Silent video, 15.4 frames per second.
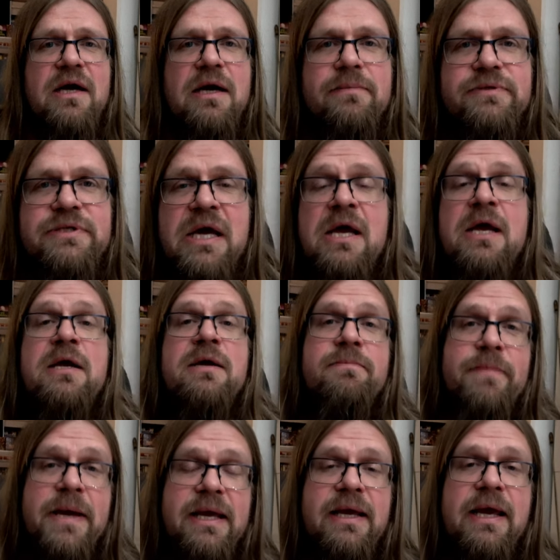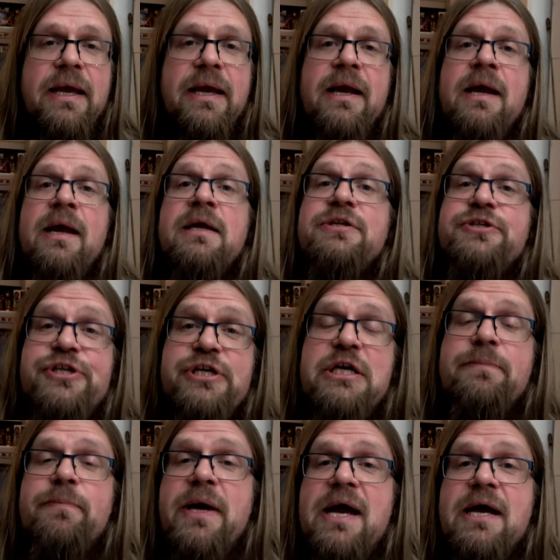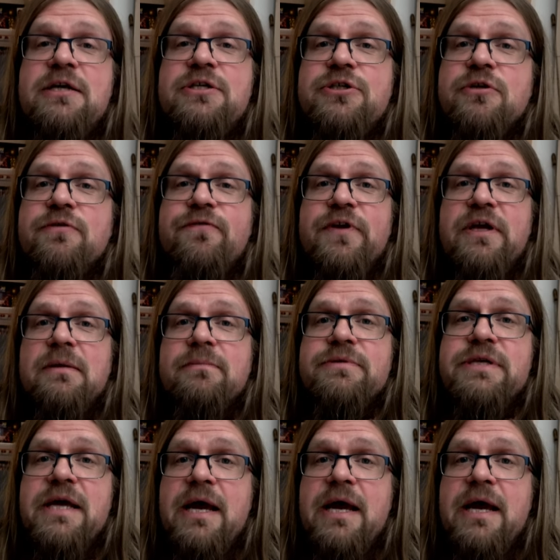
comes making cheap action films